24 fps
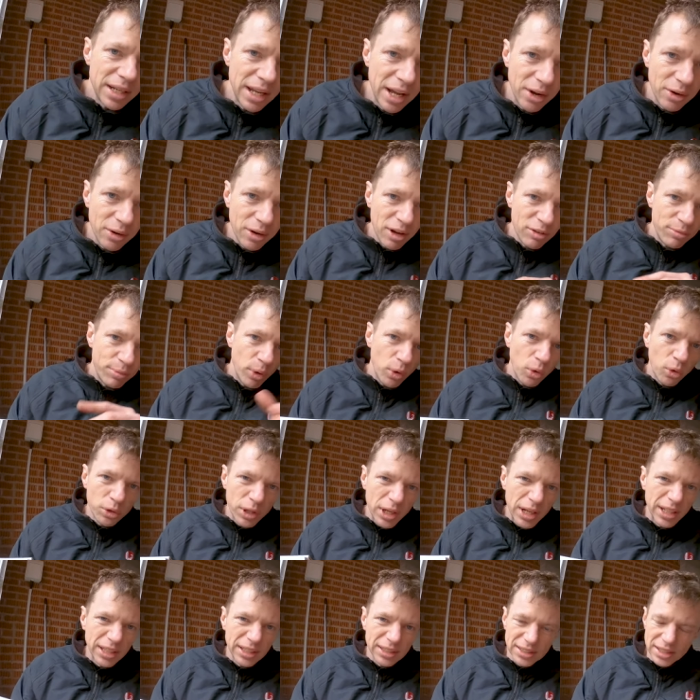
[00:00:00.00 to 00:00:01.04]
Now I'll put all
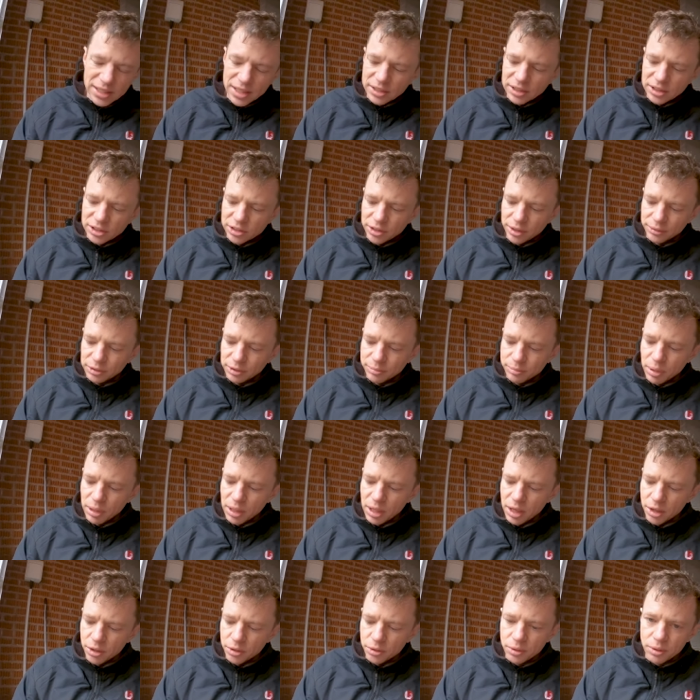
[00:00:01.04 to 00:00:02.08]
the links in the description
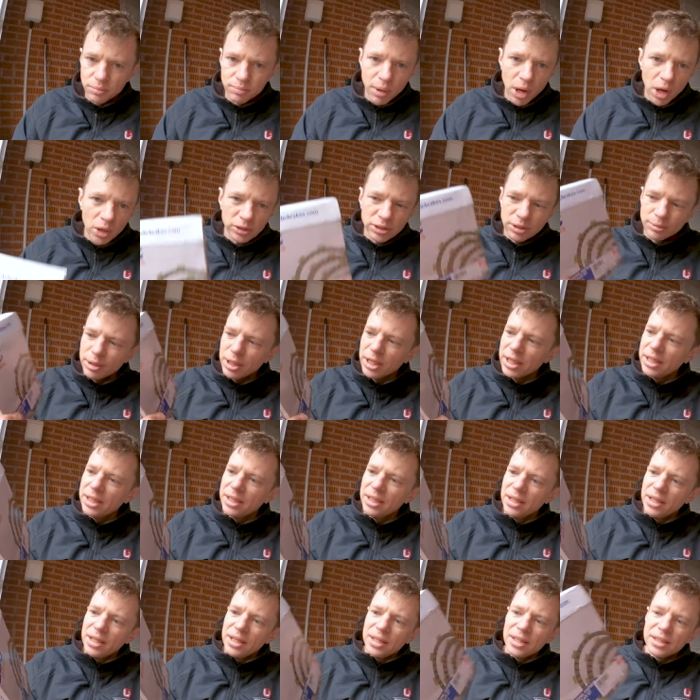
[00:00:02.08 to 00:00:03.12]
below but
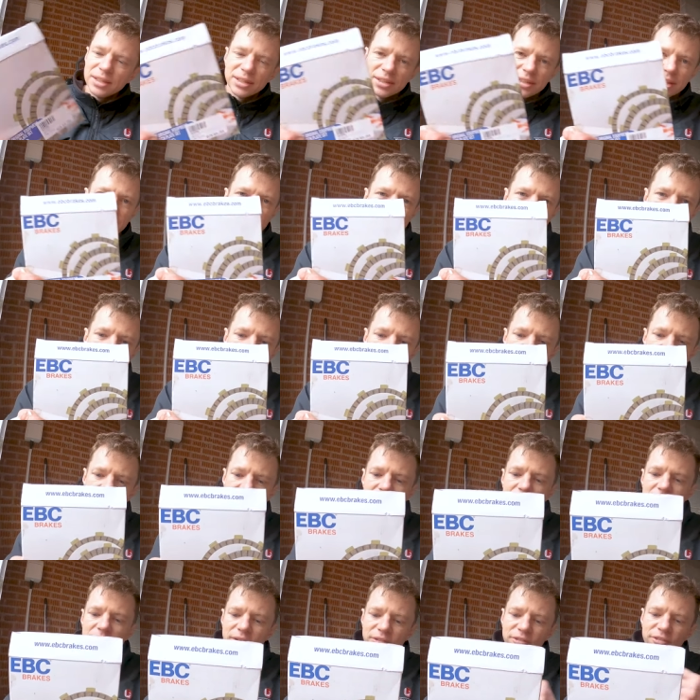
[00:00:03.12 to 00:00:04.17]
ultimately this is an
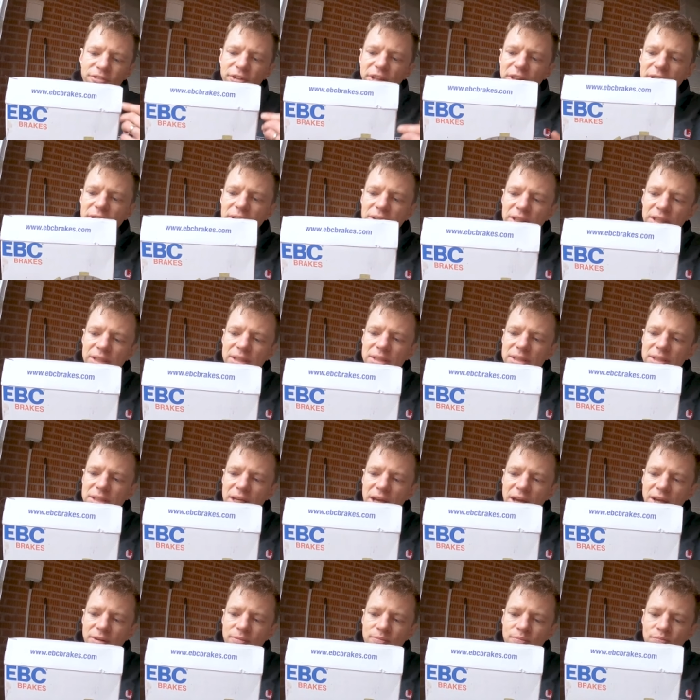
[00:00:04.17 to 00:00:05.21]
EBC friction disc
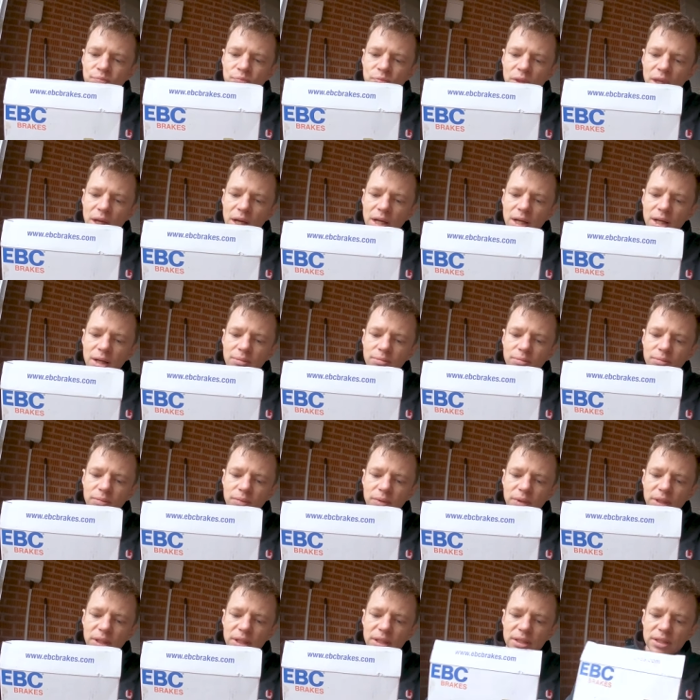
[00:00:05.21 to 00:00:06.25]
set. Um,
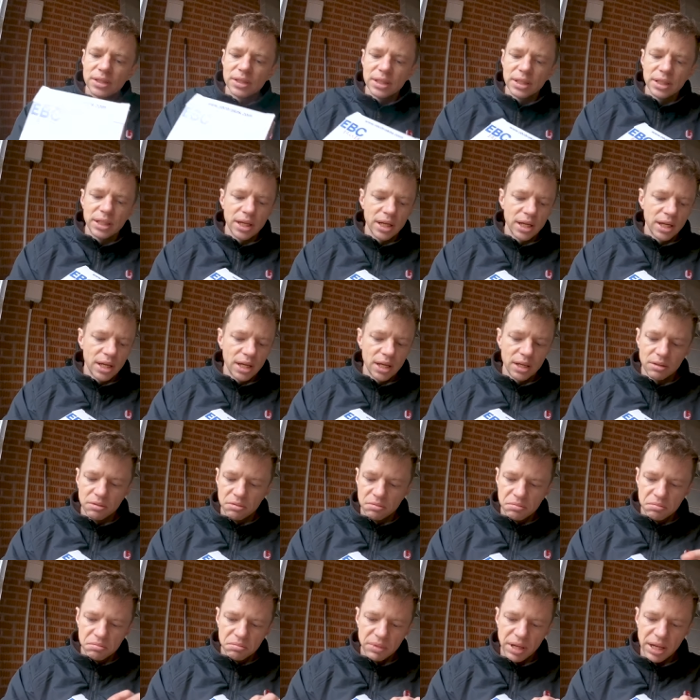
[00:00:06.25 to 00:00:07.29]
it's the uh,
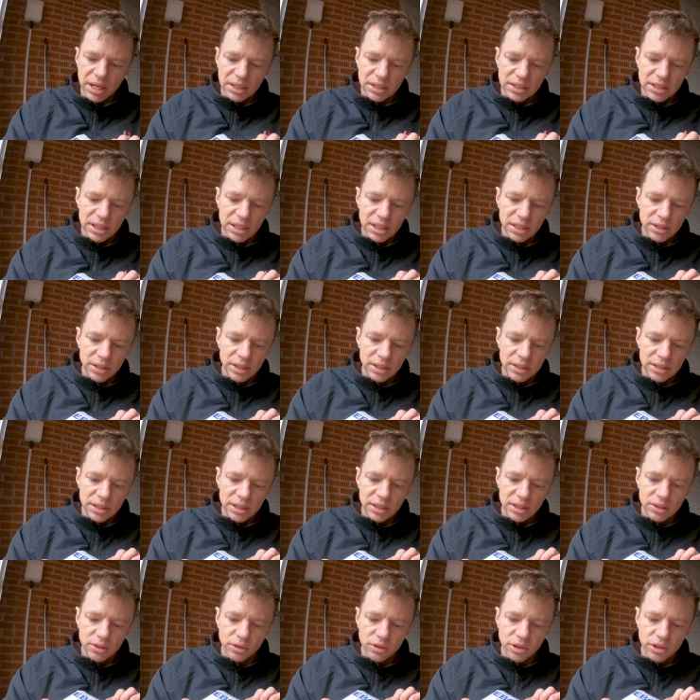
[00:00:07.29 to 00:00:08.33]
18,
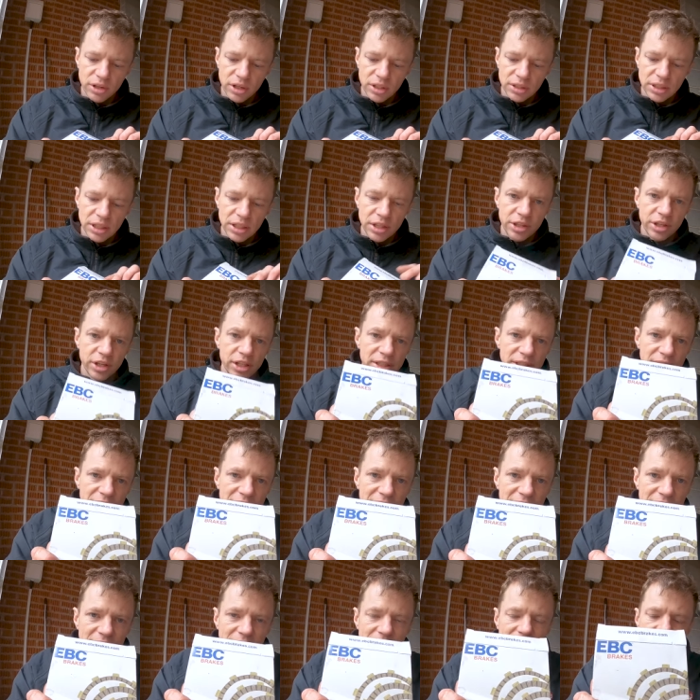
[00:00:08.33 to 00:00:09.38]
18 or 13,
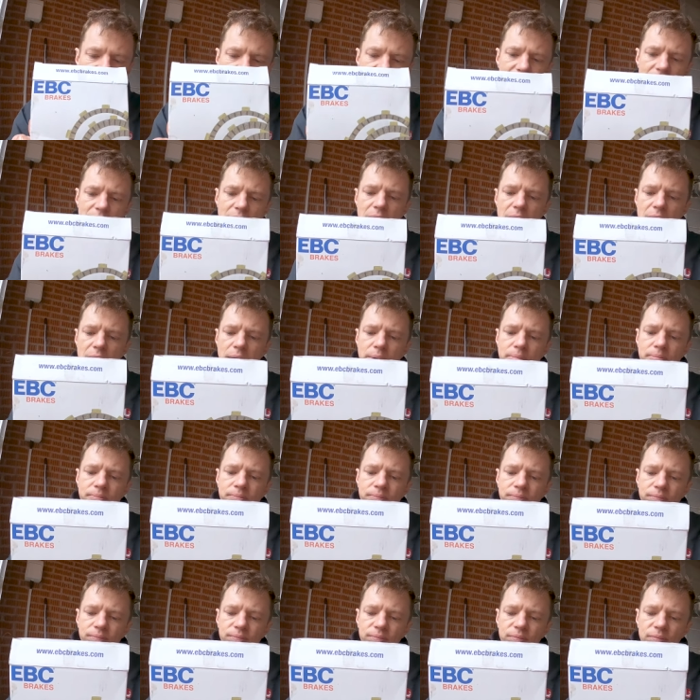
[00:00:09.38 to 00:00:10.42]
13 um,
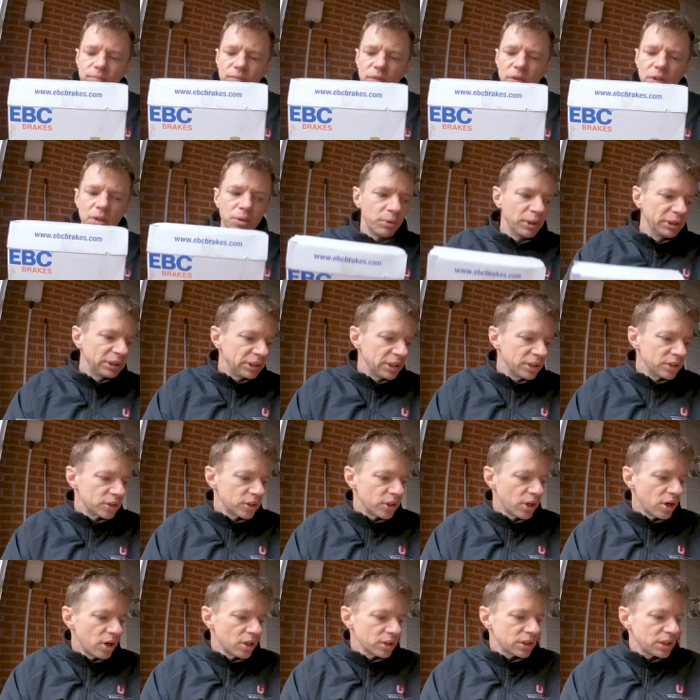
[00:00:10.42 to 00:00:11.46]
which has
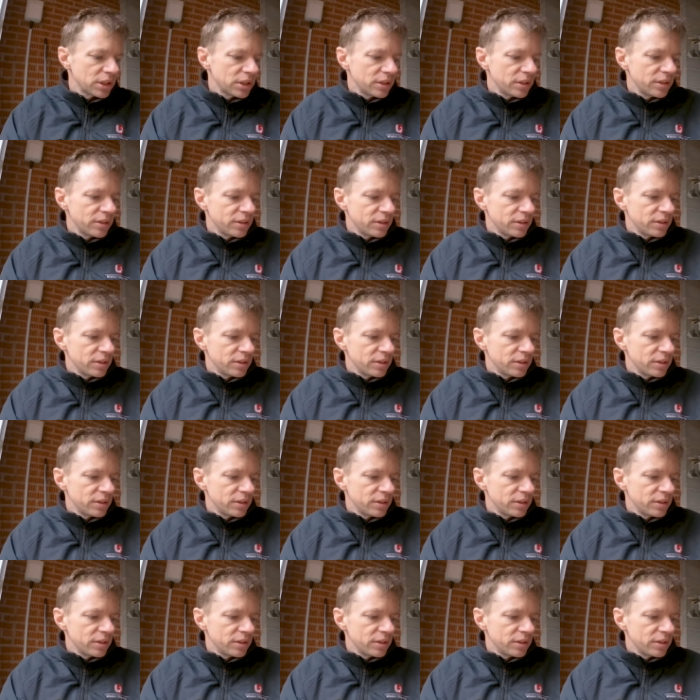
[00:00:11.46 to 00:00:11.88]
got